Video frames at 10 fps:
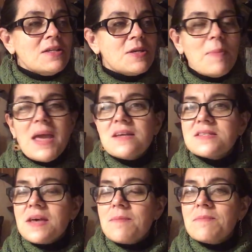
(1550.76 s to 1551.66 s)
make
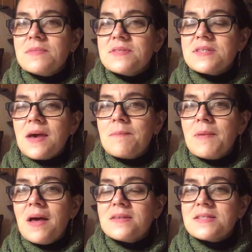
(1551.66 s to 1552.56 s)
some
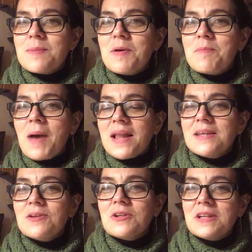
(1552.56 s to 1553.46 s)
of my
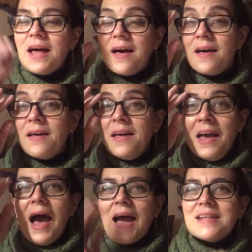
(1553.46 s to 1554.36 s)
little
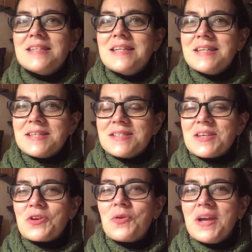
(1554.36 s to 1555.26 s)
ideas
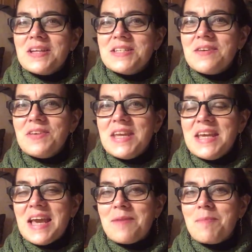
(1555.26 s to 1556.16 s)
and
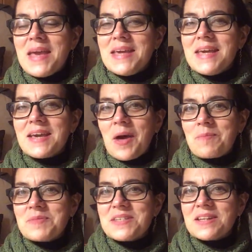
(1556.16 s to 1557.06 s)
creativity and making
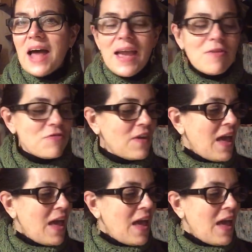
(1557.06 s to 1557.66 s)
come to life,